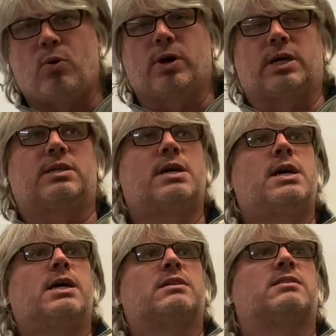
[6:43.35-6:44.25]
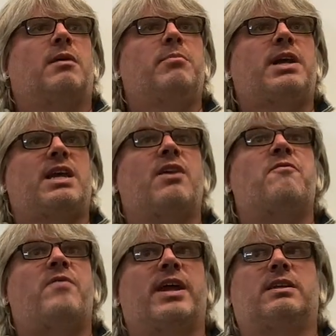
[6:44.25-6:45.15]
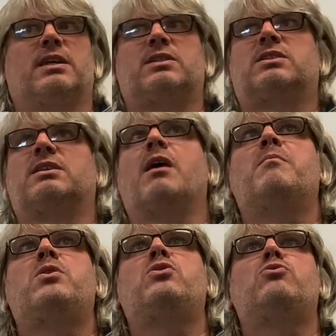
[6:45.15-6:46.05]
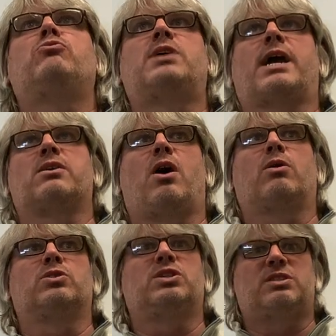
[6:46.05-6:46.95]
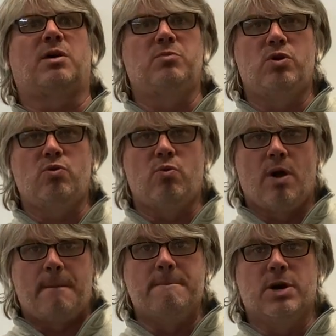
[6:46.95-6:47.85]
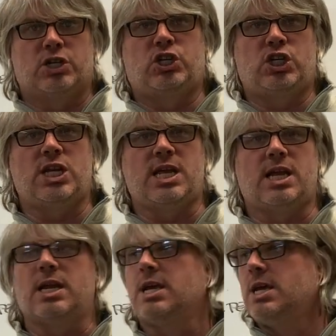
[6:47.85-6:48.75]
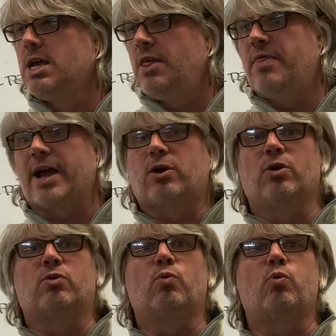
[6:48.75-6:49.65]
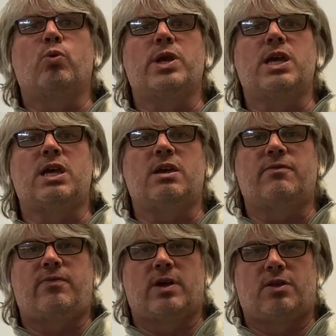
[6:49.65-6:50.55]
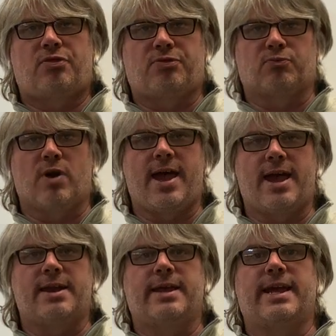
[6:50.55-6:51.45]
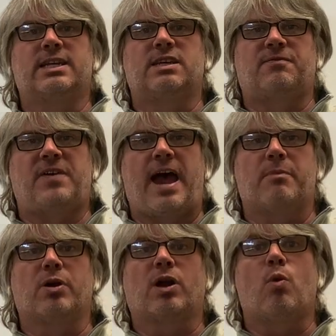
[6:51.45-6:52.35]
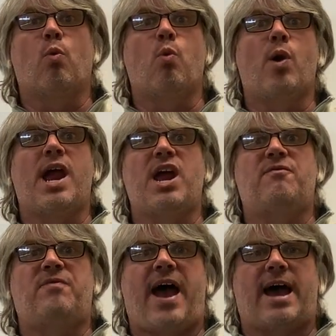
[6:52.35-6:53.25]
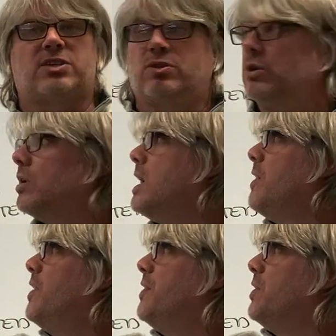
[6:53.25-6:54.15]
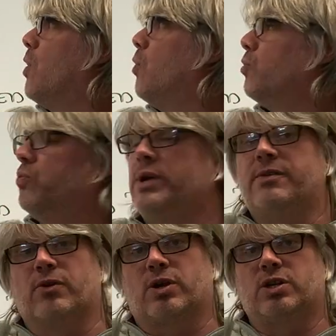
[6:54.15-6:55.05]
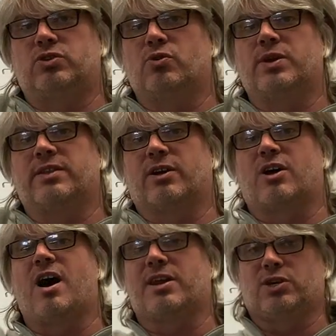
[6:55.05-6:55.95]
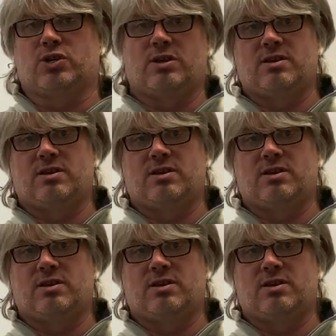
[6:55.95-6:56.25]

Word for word: point, somebody invented some new technology, some new machine that could weave thread into fabric way faster than the old weaver could do it in their cottage.